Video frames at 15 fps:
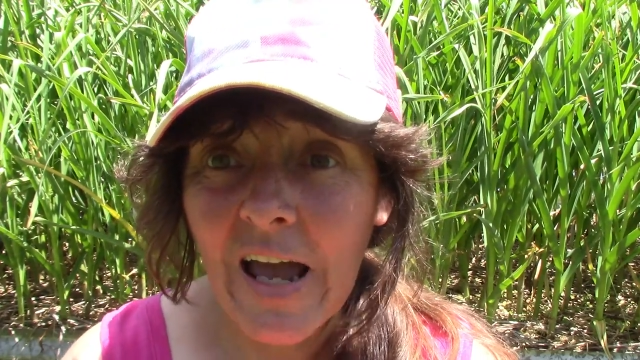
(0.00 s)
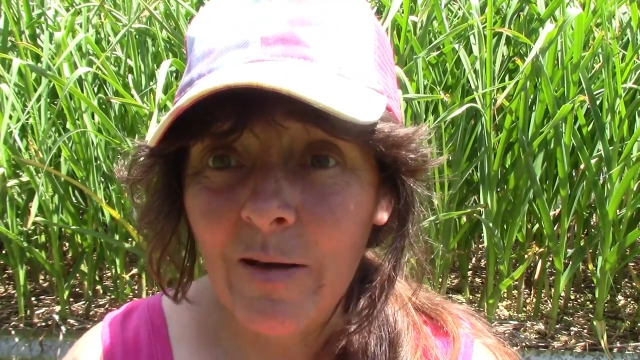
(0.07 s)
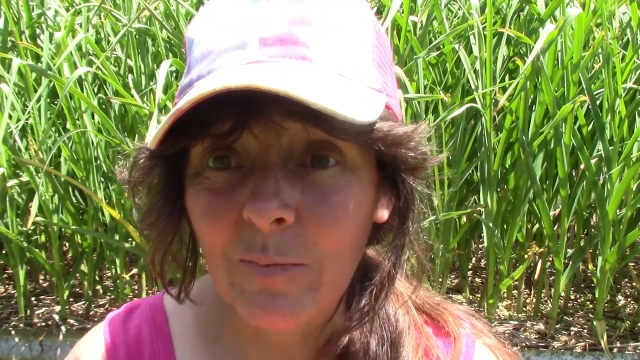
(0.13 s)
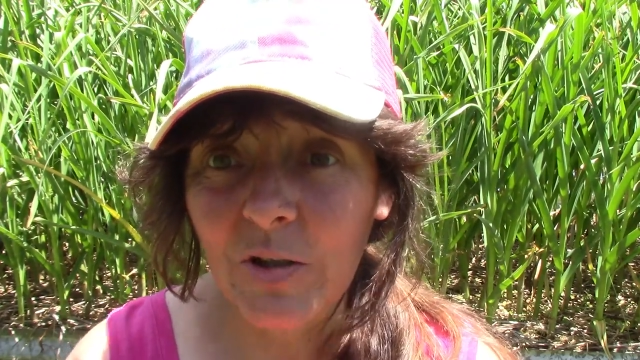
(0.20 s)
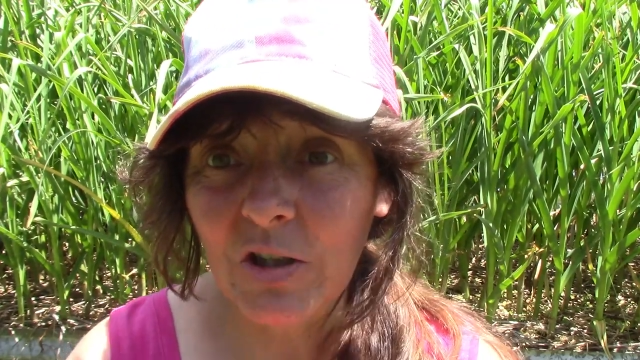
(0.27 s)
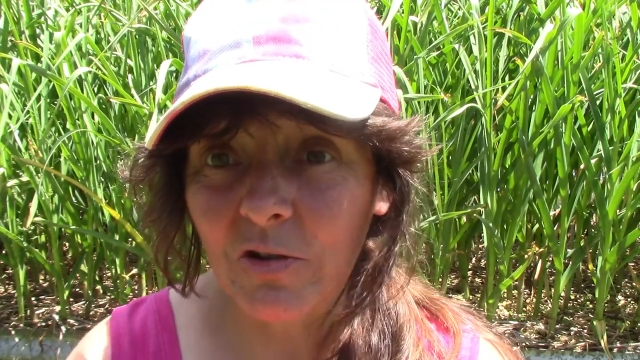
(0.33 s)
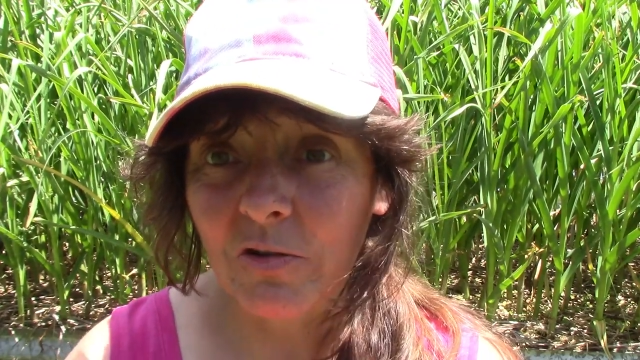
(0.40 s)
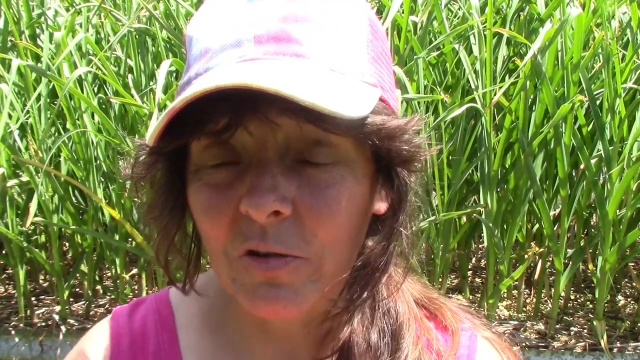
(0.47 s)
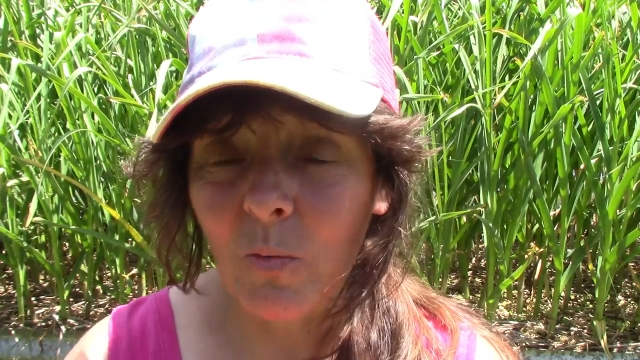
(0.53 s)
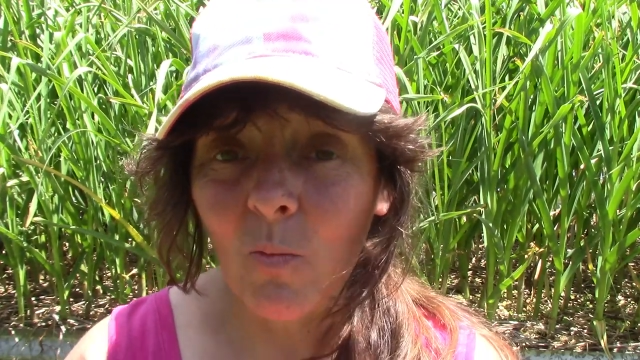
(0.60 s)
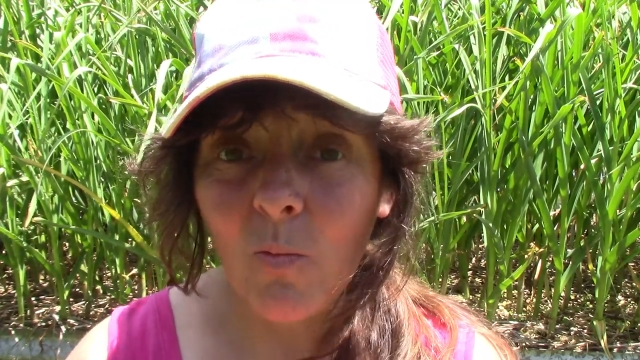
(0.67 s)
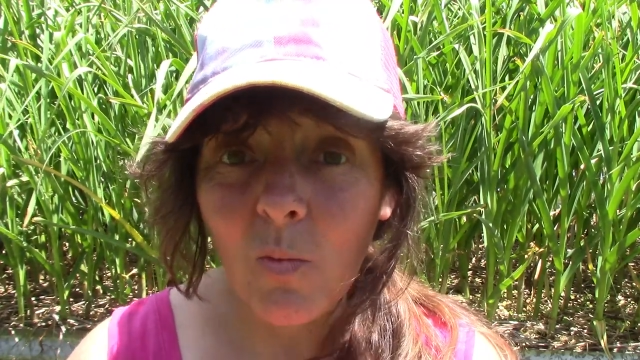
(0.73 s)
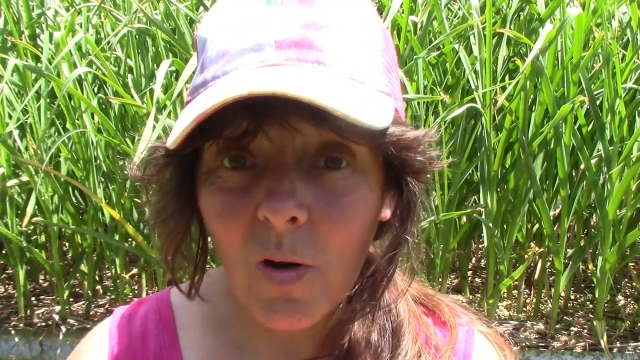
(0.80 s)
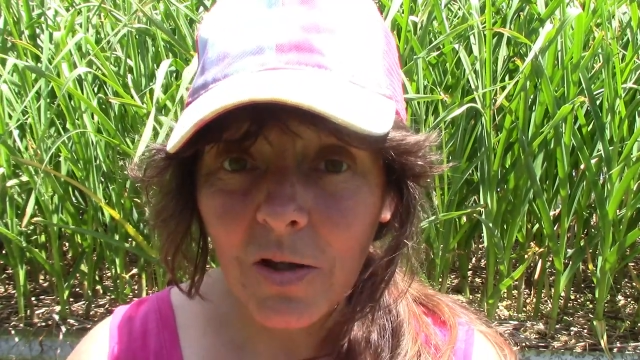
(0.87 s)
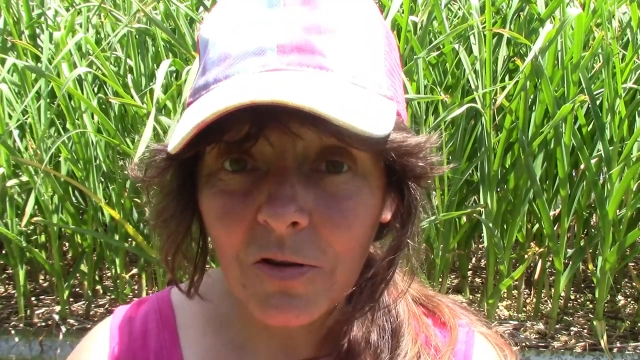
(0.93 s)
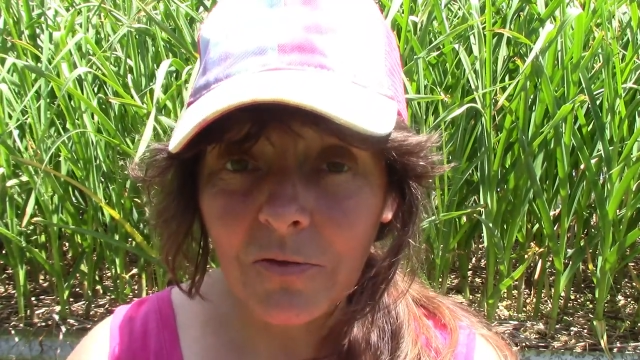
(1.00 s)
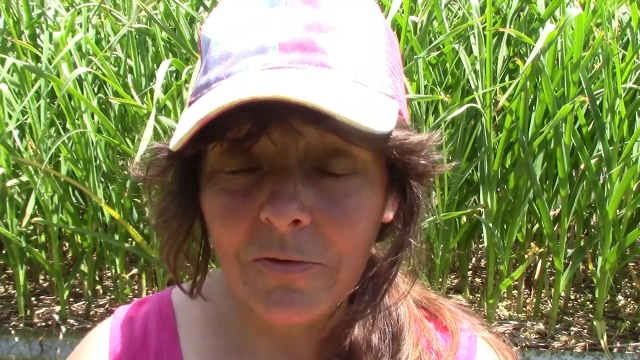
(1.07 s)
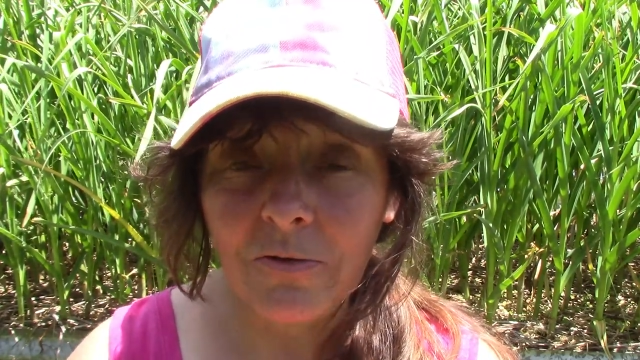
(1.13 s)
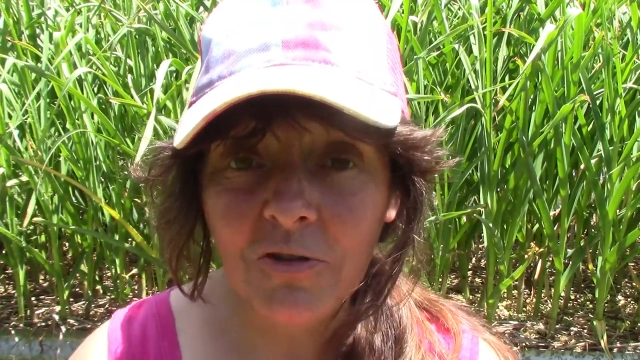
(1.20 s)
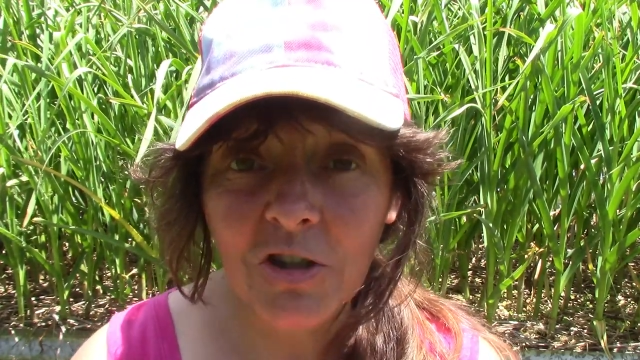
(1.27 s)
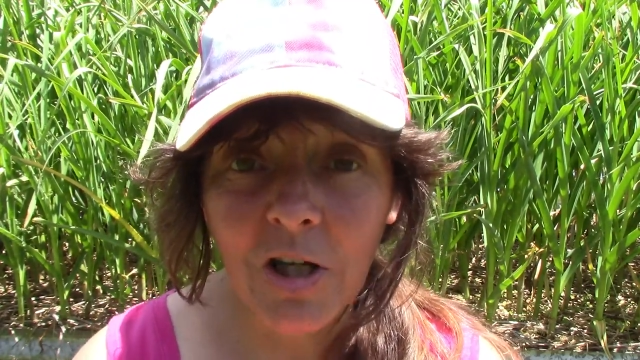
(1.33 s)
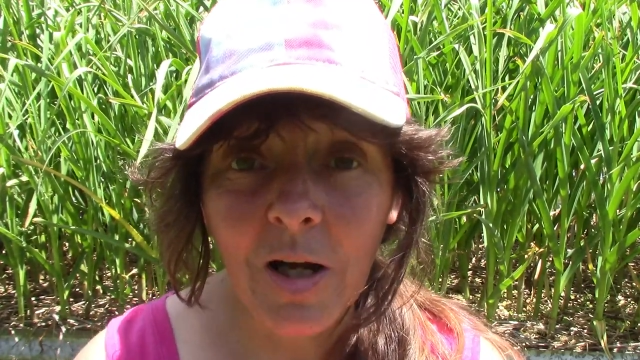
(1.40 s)
absolutely
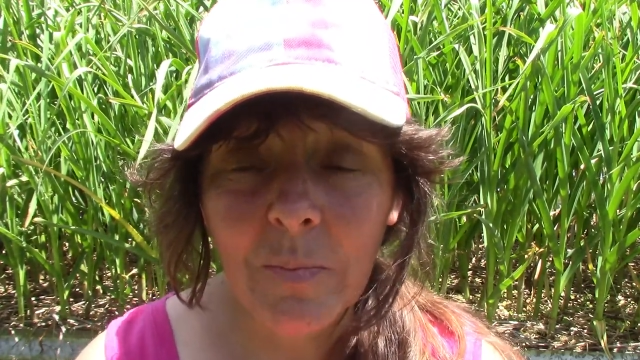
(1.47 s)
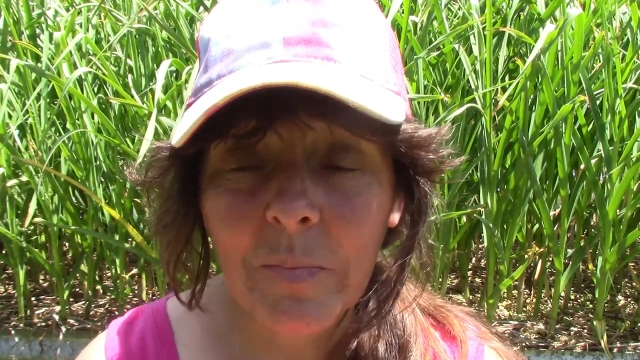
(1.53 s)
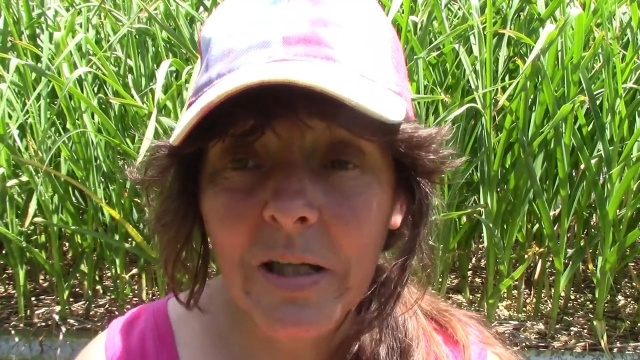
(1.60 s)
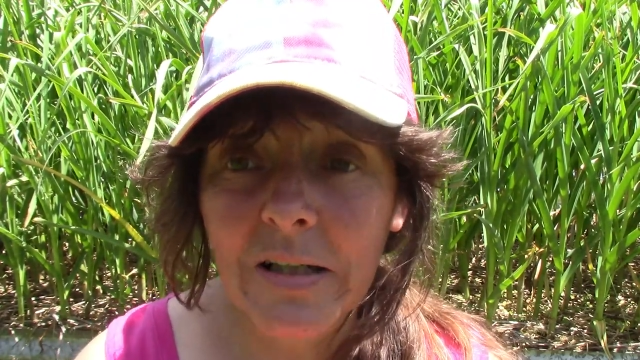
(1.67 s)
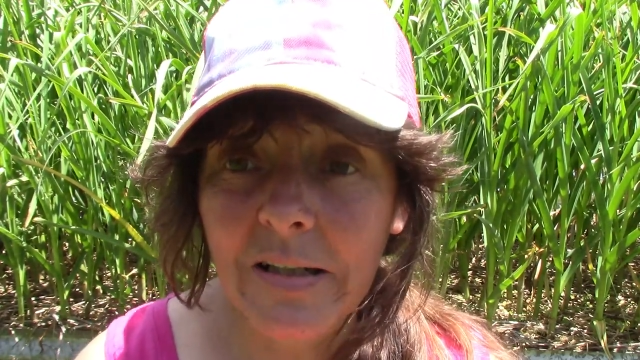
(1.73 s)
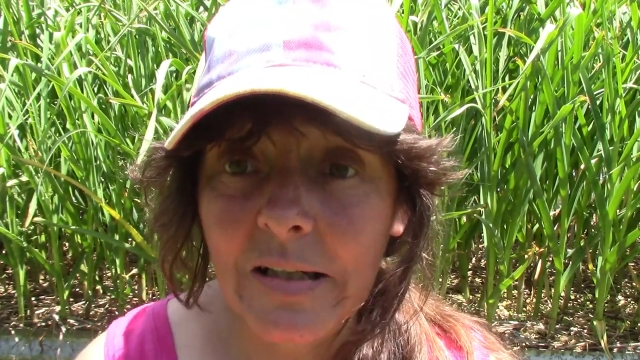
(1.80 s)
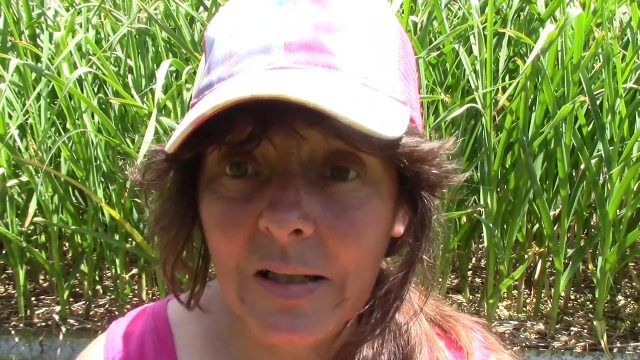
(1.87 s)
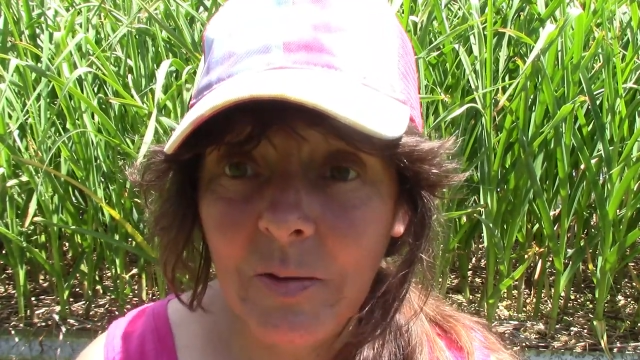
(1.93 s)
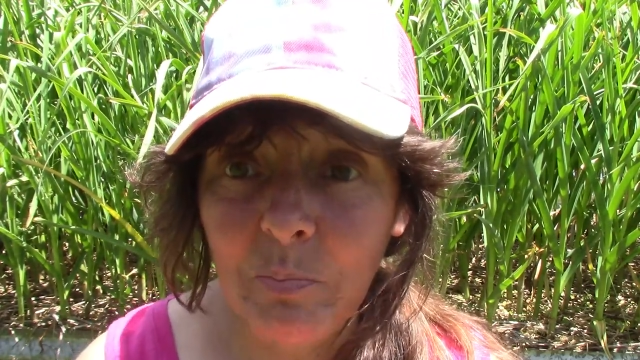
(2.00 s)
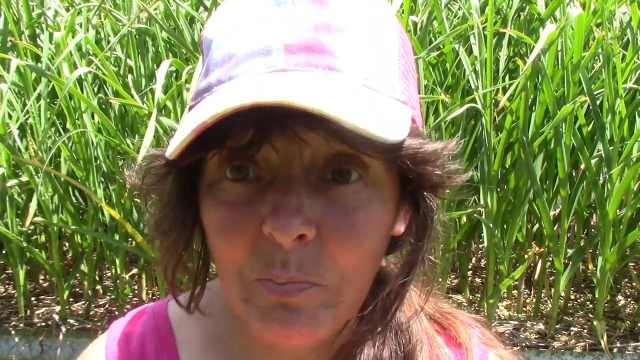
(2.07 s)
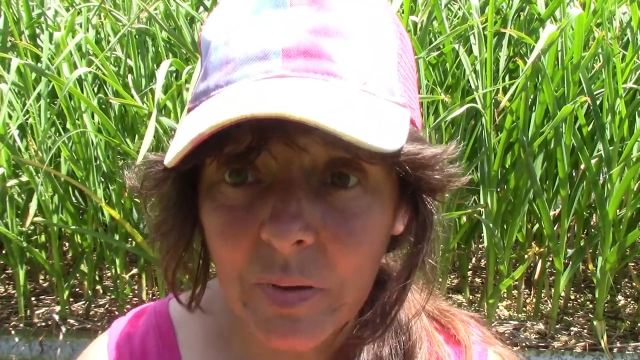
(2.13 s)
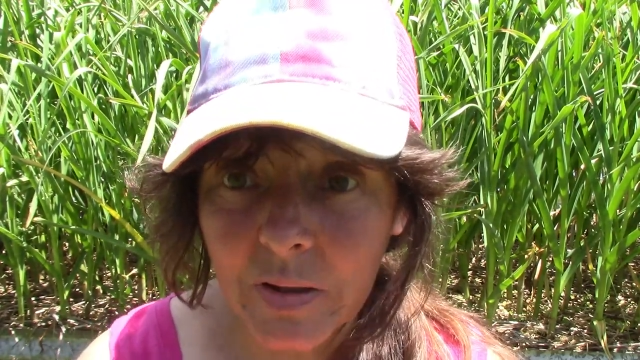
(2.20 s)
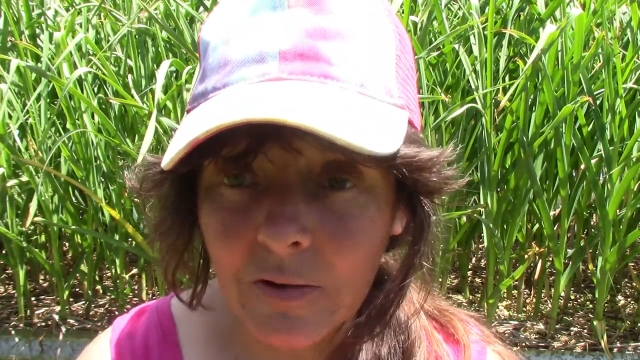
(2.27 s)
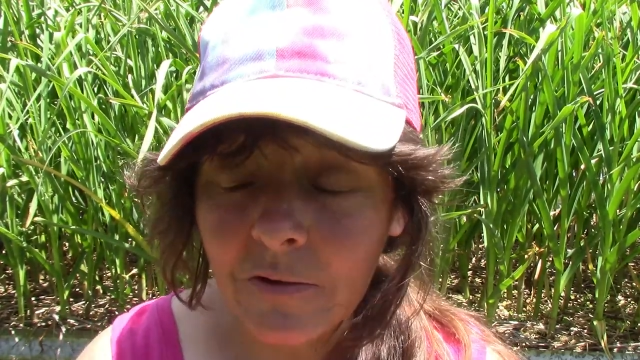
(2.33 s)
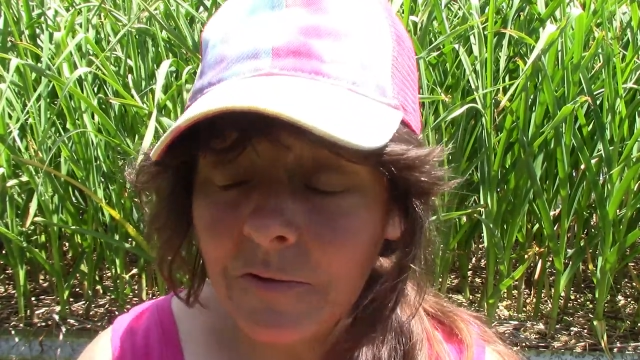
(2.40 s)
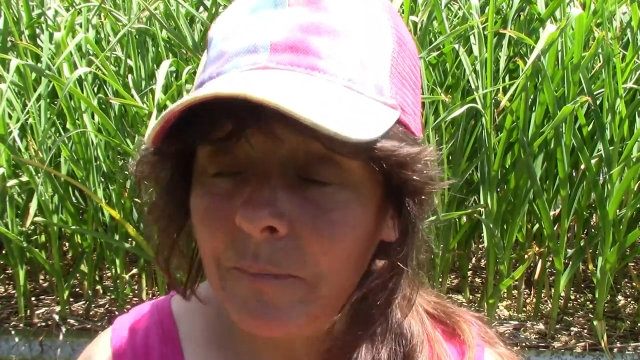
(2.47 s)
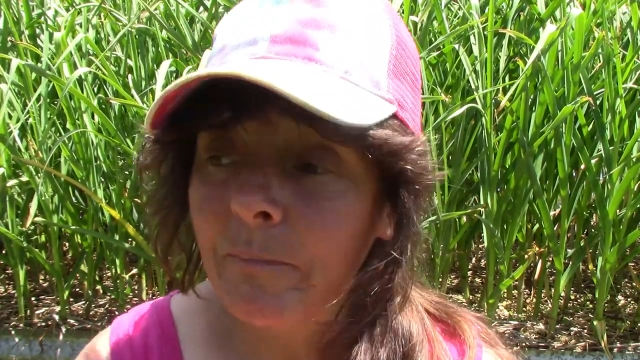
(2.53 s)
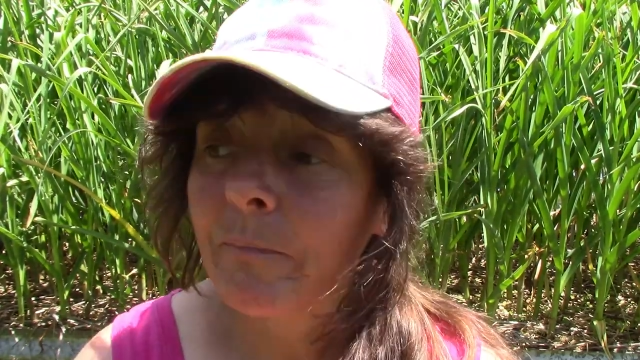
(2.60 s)
wonderful job getting it built.